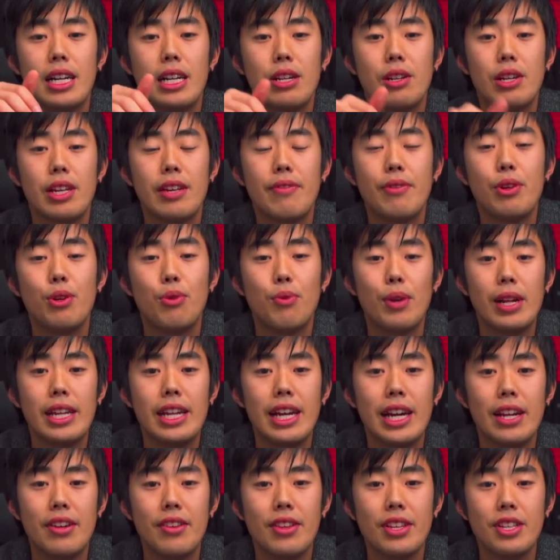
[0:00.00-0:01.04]
give you a
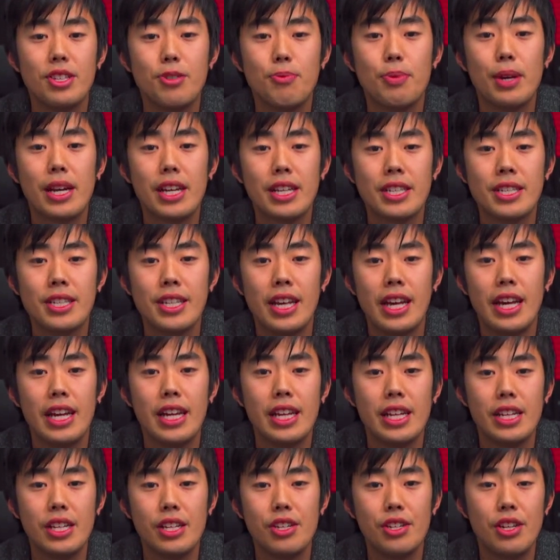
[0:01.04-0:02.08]
rundown of the specs
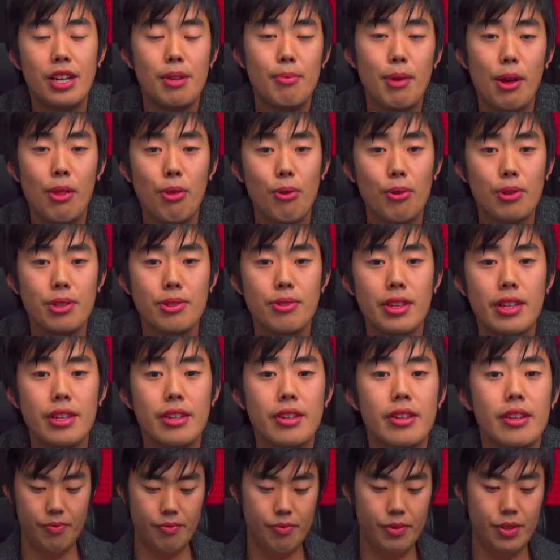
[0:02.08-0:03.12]
and share my thoughts with you.
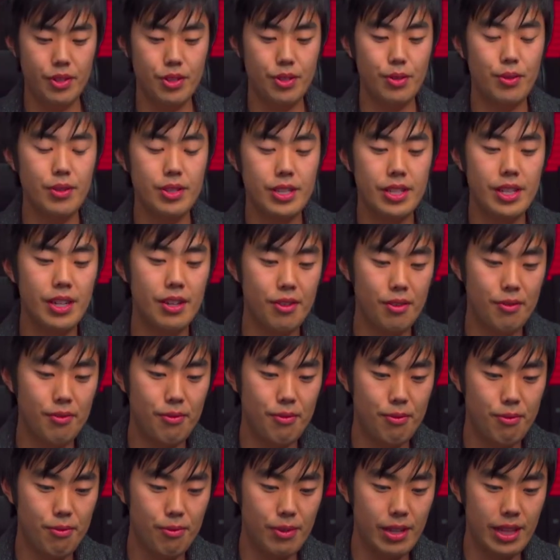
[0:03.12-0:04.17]
So I'll start
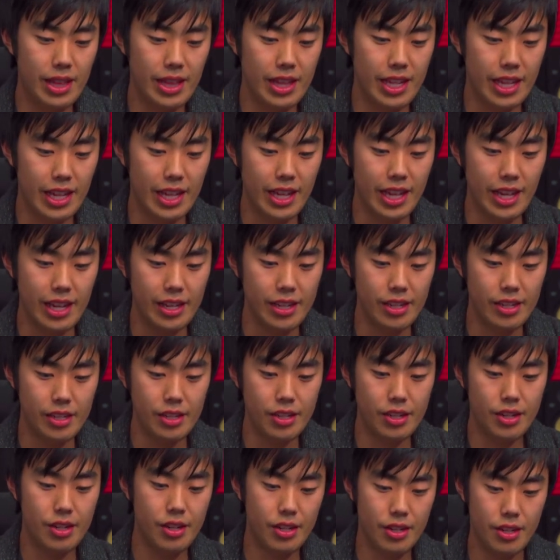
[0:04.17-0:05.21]
off with the
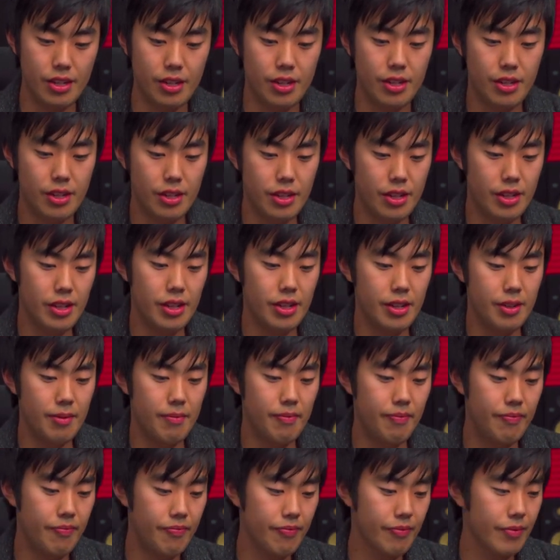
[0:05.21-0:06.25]
cage. I
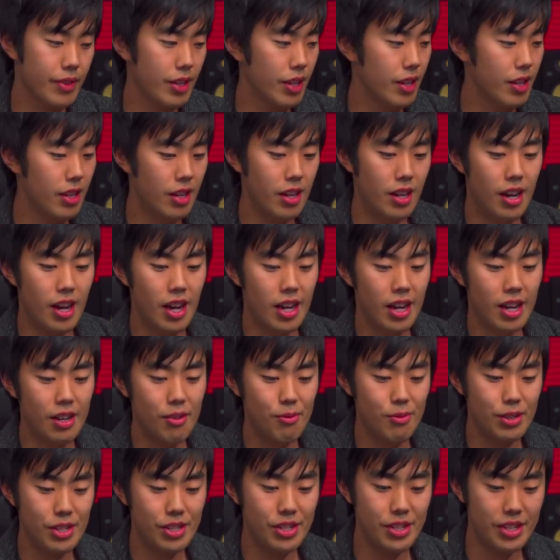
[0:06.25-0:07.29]
kind of
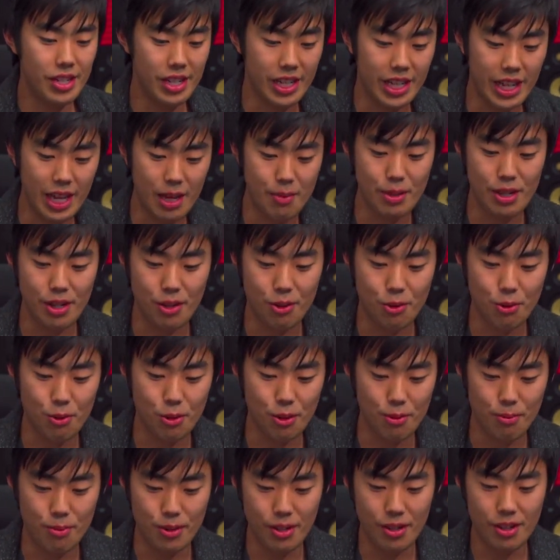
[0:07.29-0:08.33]
wish it came in a cooler
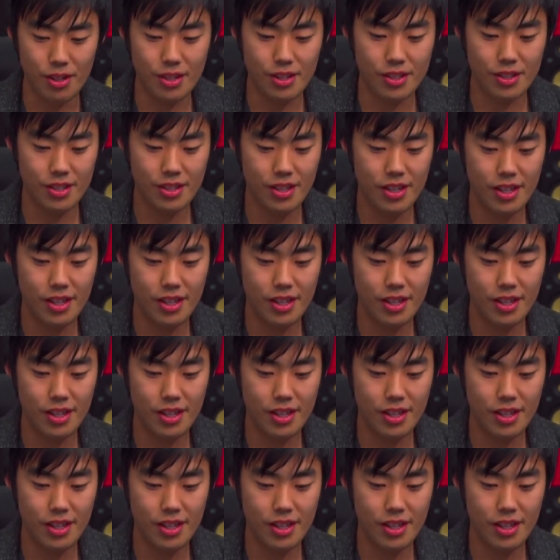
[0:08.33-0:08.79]
box.